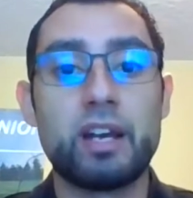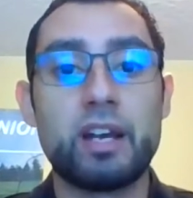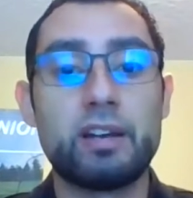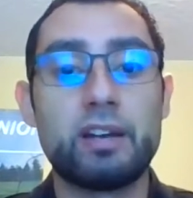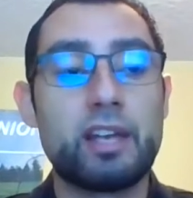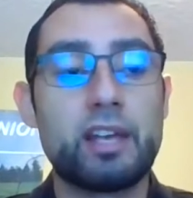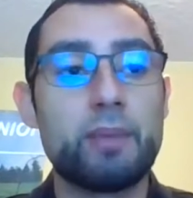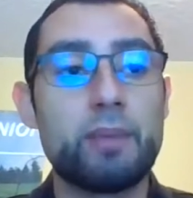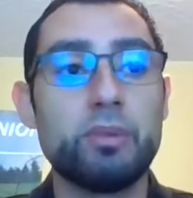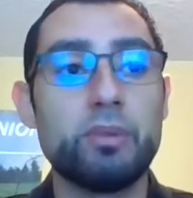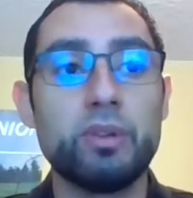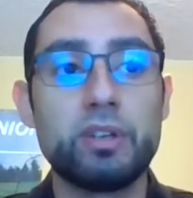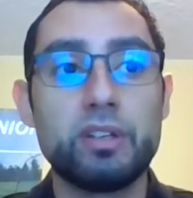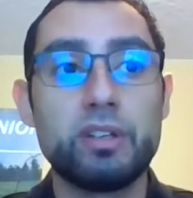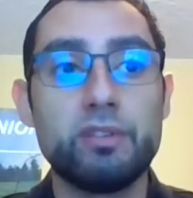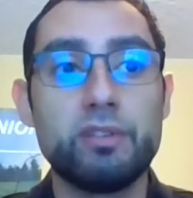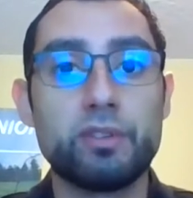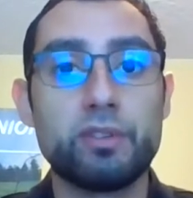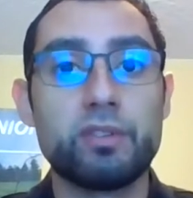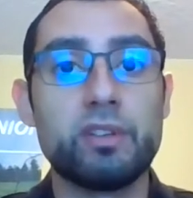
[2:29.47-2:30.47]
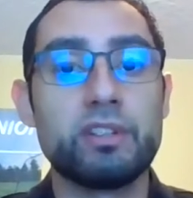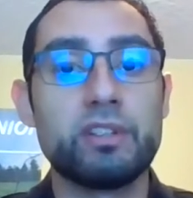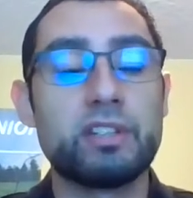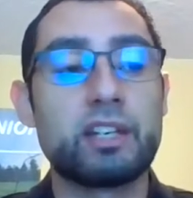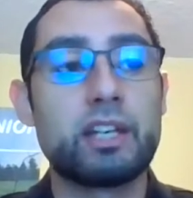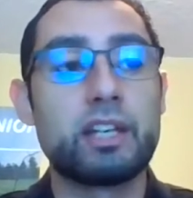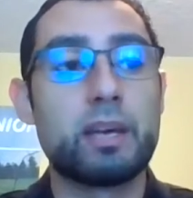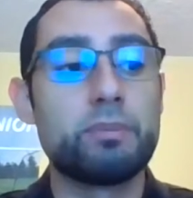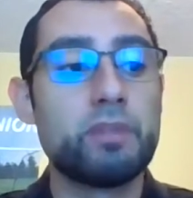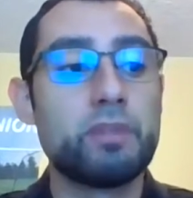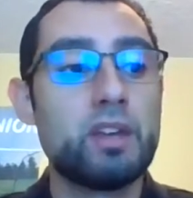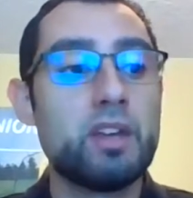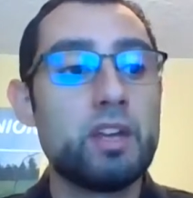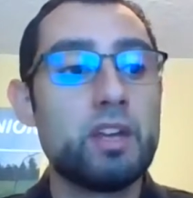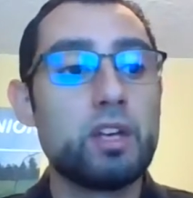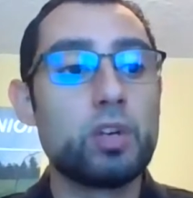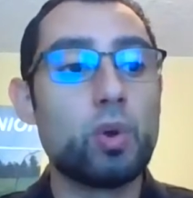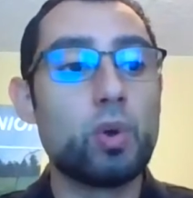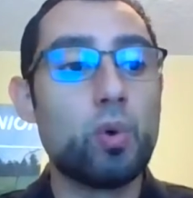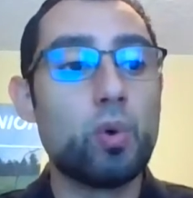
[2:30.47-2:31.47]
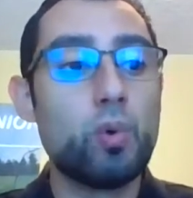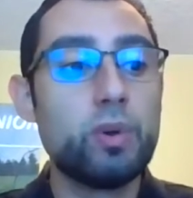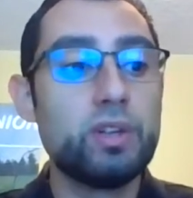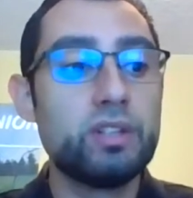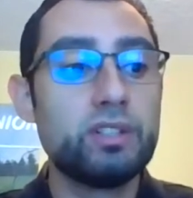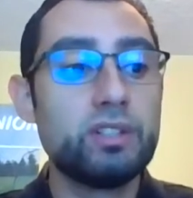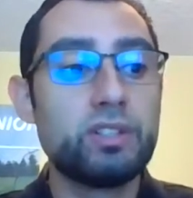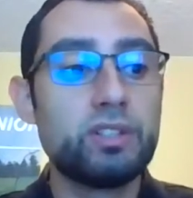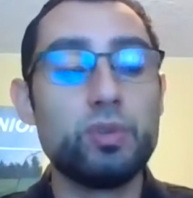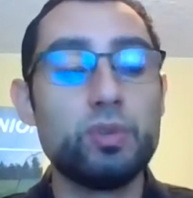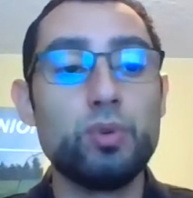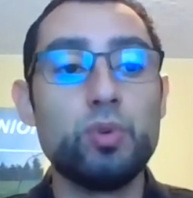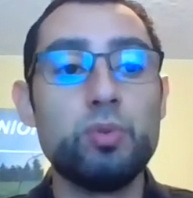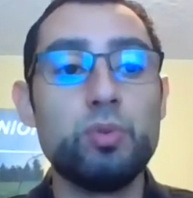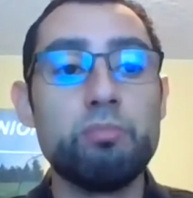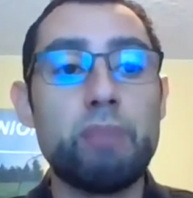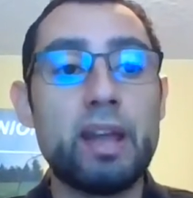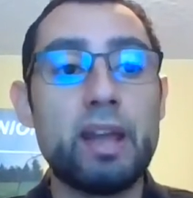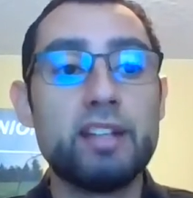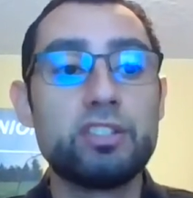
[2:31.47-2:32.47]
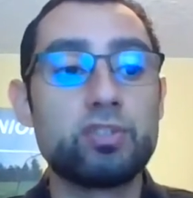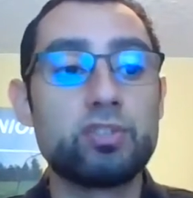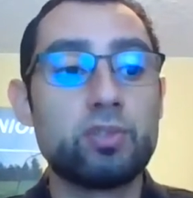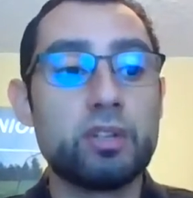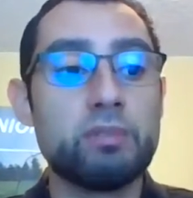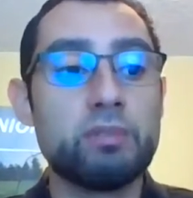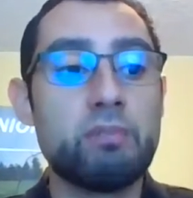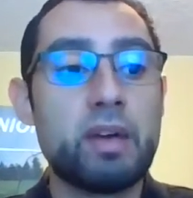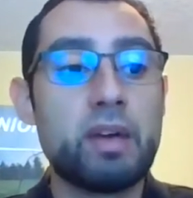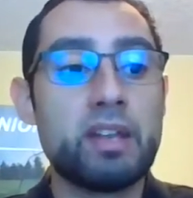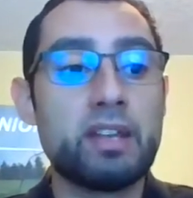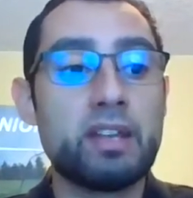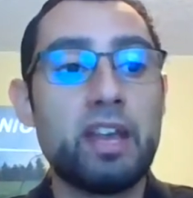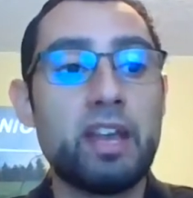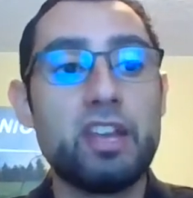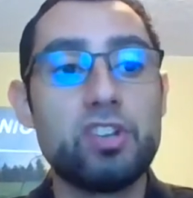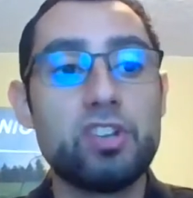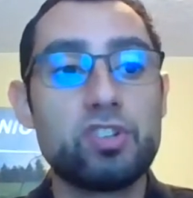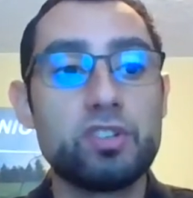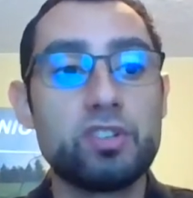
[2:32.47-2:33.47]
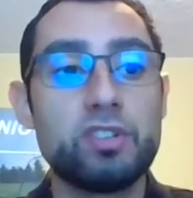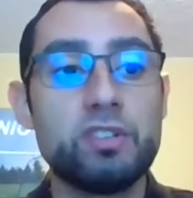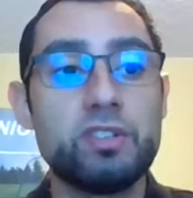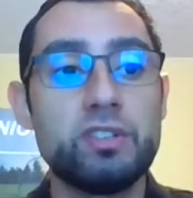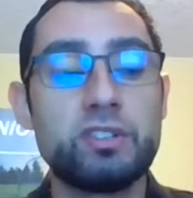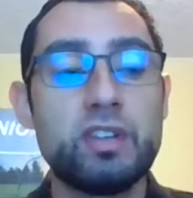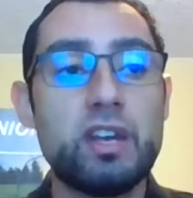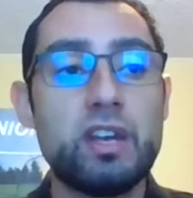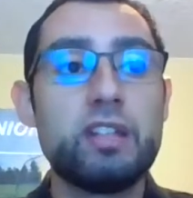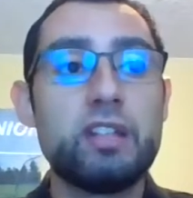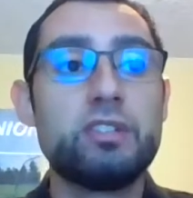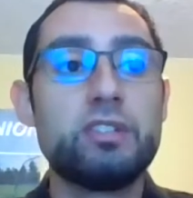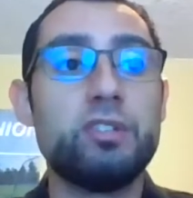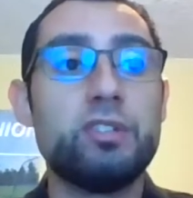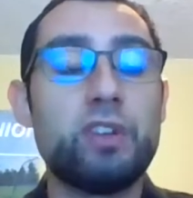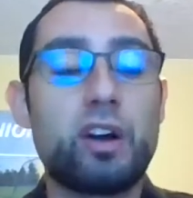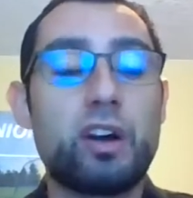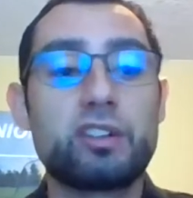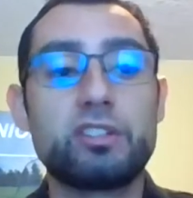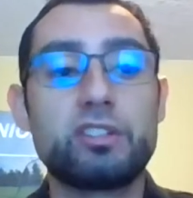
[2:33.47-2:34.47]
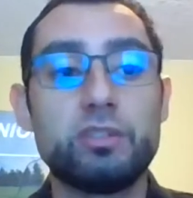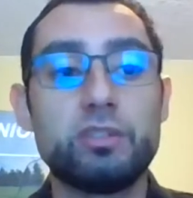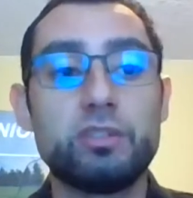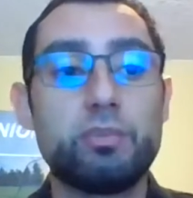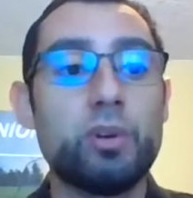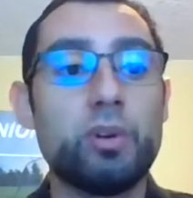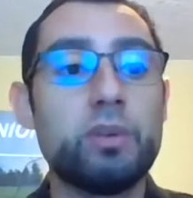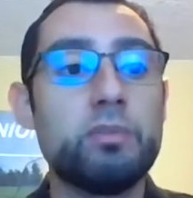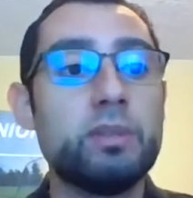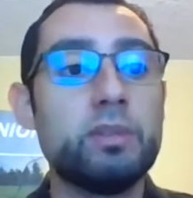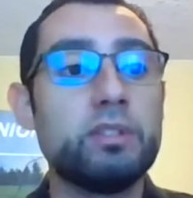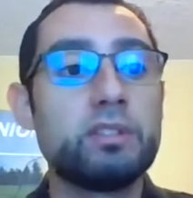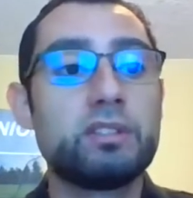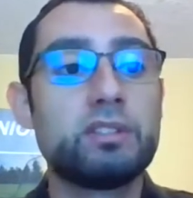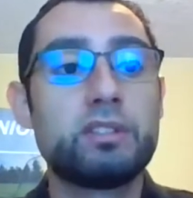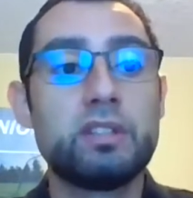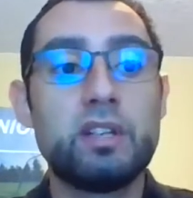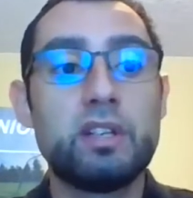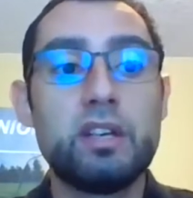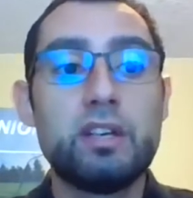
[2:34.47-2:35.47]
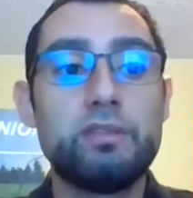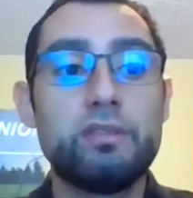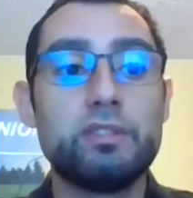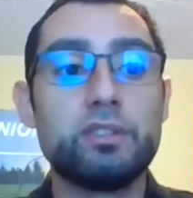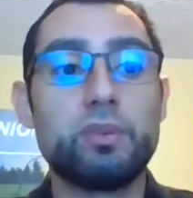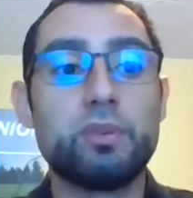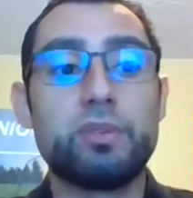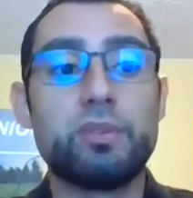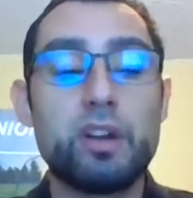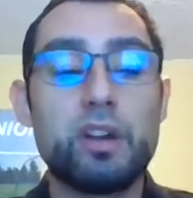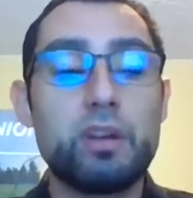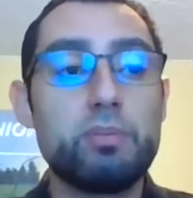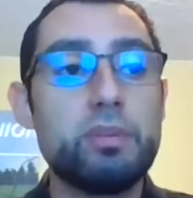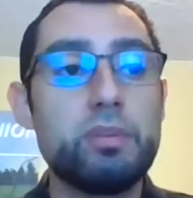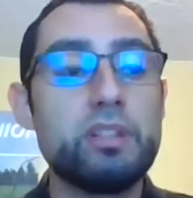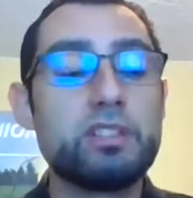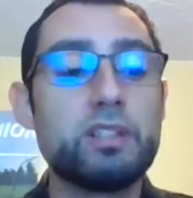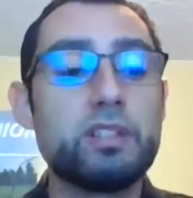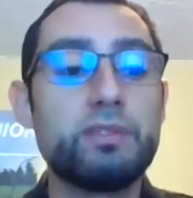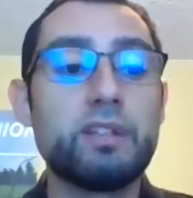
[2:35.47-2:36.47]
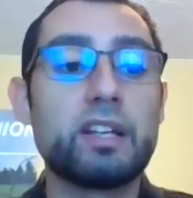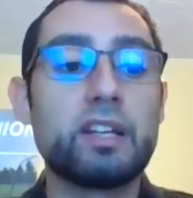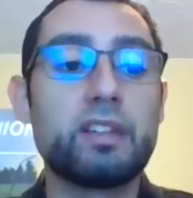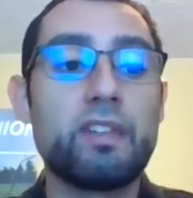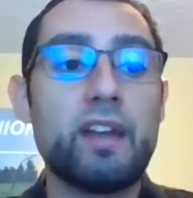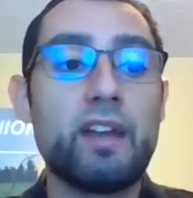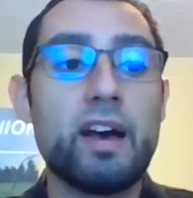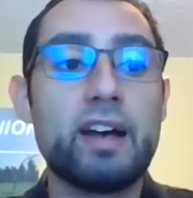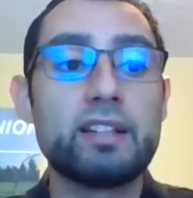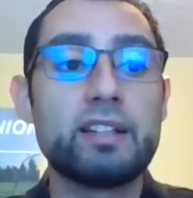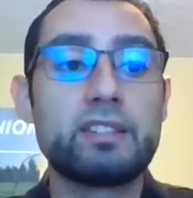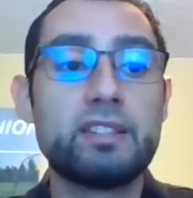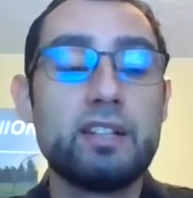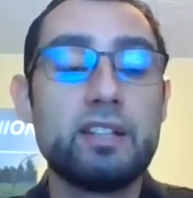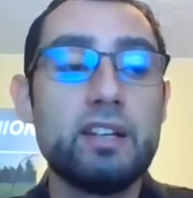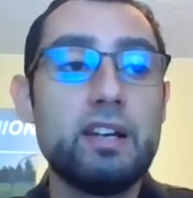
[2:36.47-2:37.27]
I kept looking for things. I kept going through mainstream medications, to doctor's appointments, physical therapy, stuff like that,